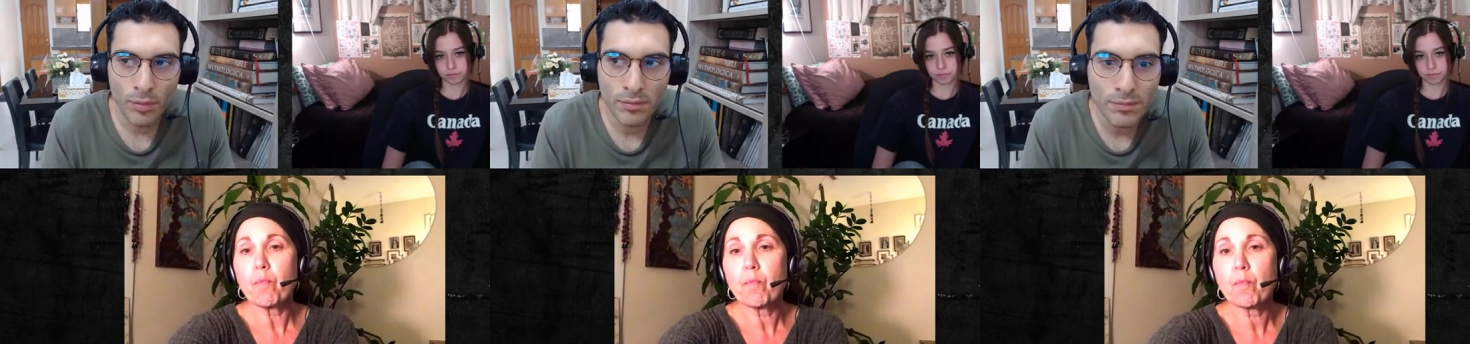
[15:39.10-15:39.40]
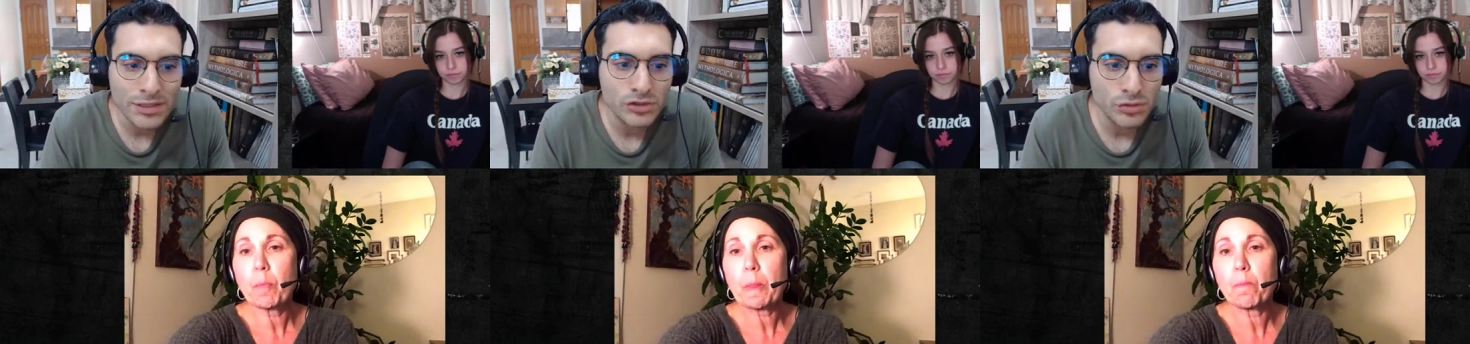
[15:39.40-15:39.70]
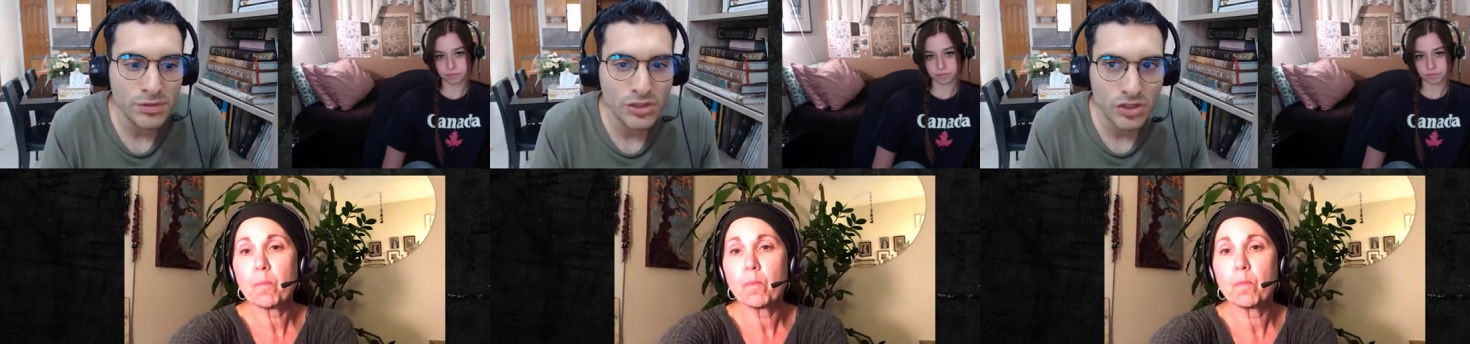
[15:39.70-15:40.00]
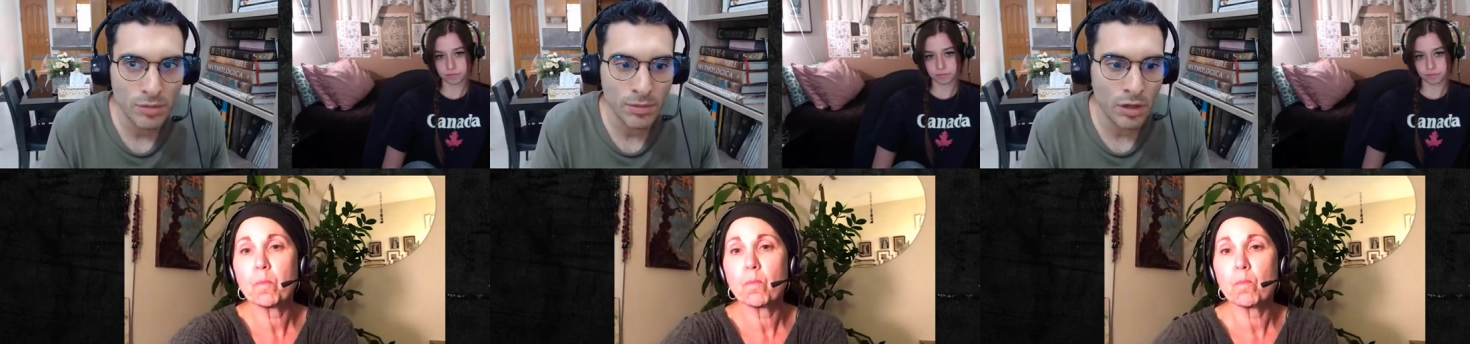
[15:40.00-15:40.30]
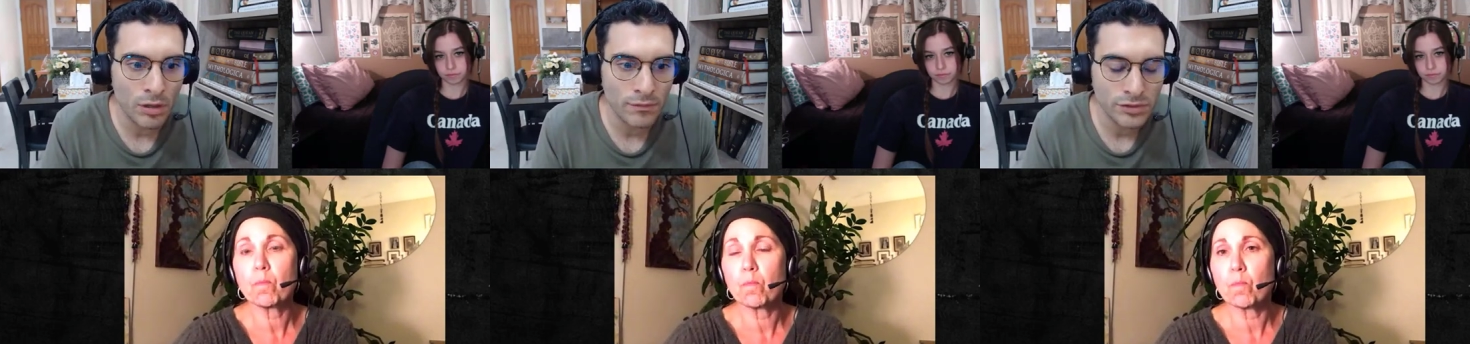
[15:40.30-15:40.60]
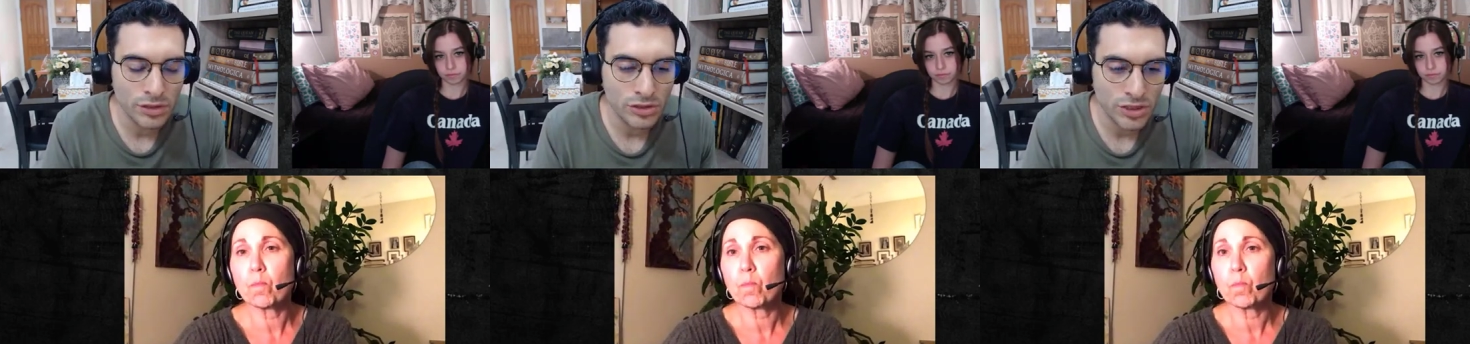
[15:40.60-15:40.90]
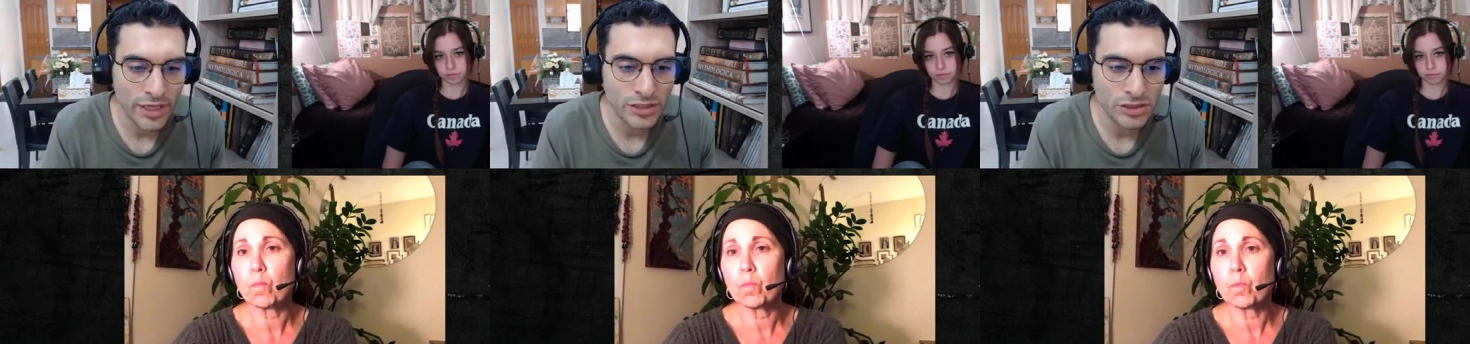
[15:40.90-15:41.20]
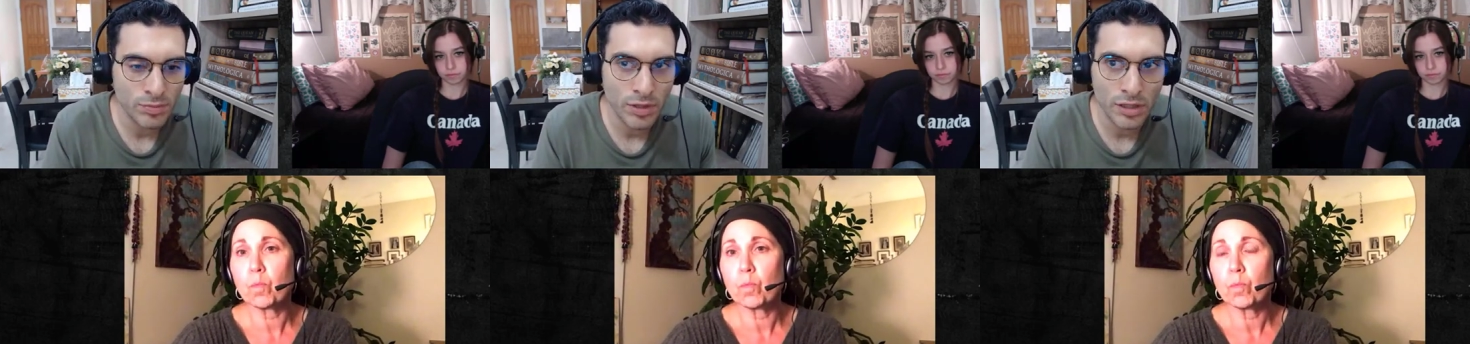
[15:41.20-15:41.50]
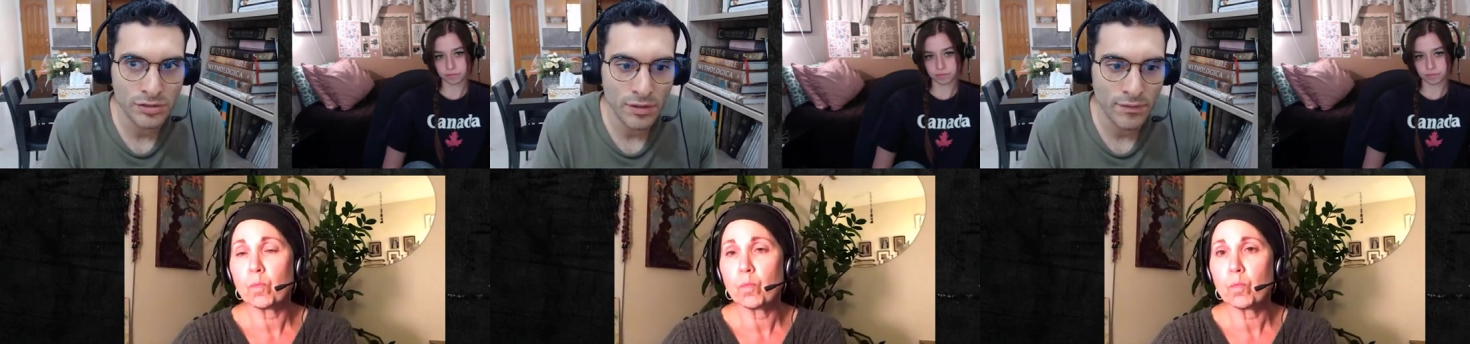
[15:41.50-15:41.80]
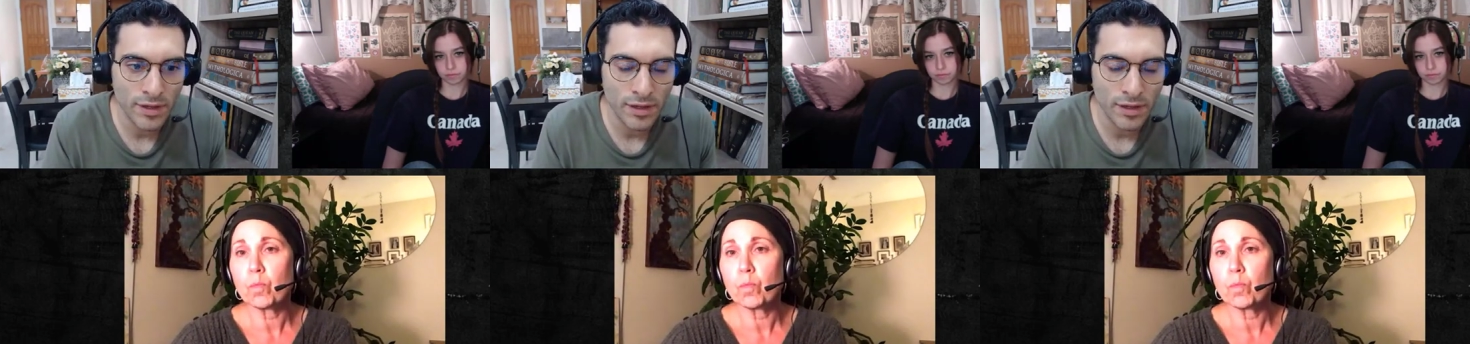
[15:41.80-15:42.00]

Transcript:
Speaker 1: what it means to be German all of a sudden changes because of